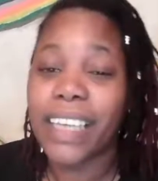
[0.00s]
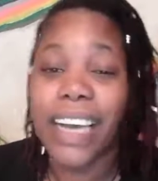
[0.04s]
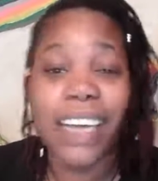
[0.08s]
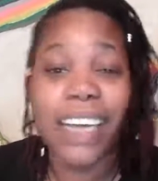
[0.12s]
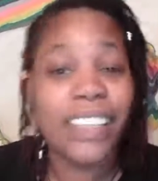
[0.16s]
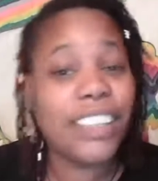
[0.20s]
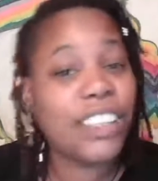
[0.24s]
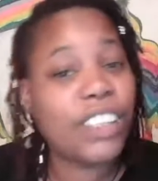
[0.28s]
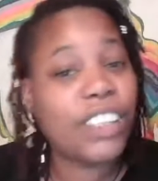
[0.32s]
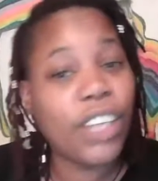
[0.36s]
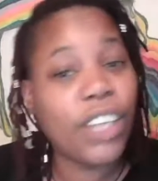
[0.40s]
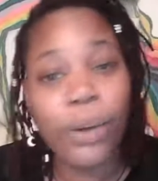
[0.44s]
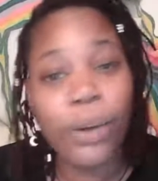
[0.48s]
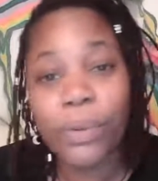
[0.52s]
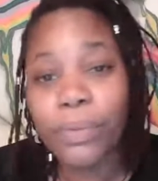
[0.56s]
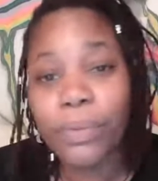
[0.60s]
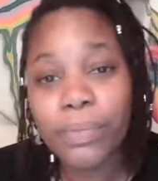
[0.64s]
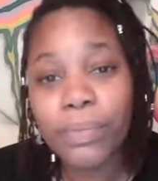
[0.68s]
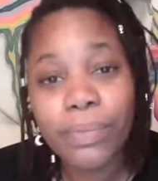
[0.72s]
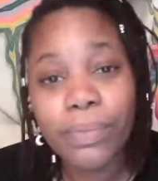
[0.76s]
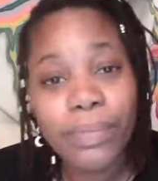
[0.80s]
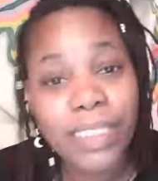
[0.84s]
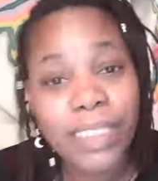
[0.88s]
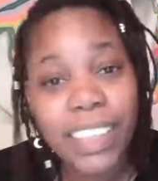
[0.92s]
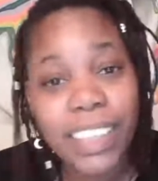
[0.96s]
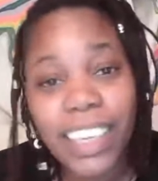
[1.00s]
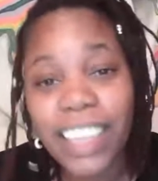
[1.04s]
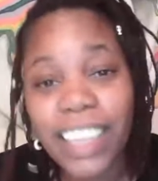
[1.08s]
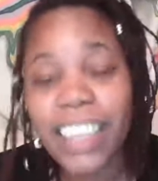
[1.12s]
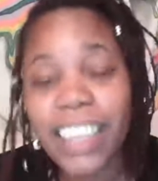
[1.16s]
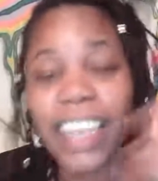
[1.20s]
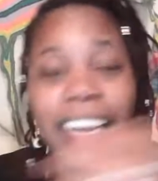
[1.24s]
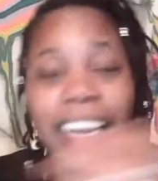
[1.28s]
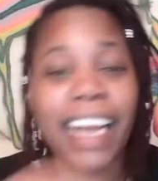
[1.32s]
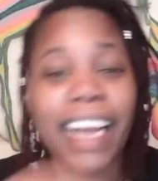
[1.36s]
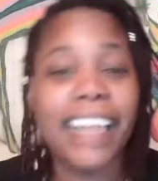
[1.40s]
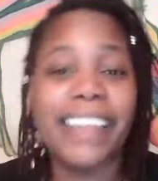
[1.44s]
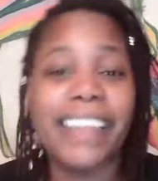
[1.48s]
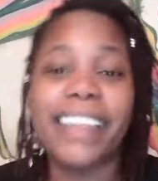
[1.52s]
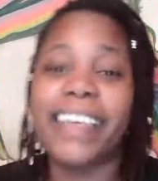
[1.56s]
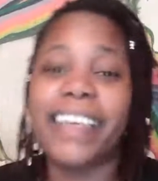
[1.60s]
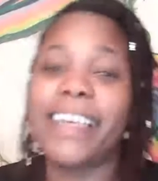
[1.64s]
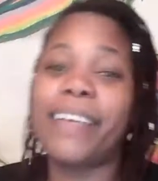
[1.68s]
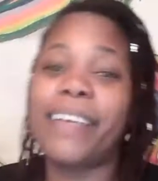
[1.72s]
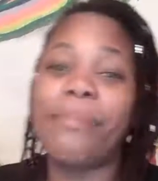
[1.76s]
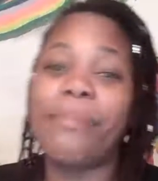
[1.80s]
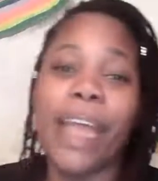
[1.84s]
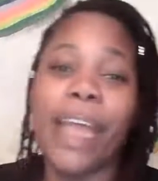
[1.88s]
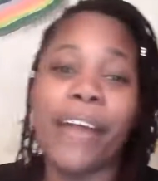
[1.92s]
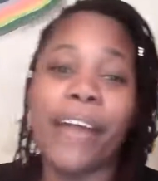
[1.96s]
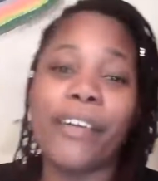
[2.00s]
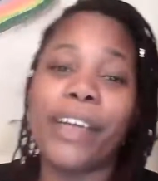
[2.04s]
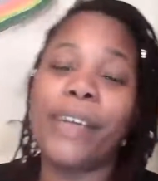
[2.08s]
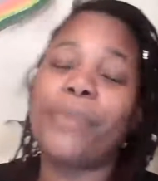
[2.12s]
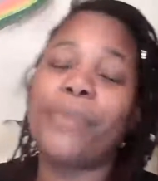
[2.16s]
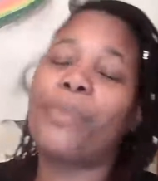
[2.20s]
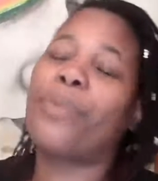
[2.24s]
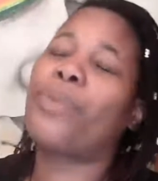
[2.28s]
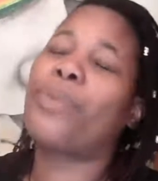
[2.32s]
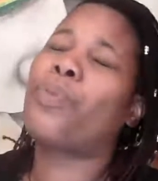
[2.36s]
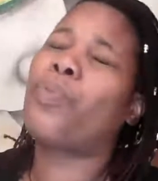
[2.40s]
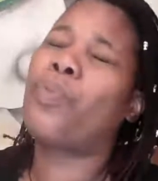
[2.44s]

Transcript: I just don't. Like, I think Mary would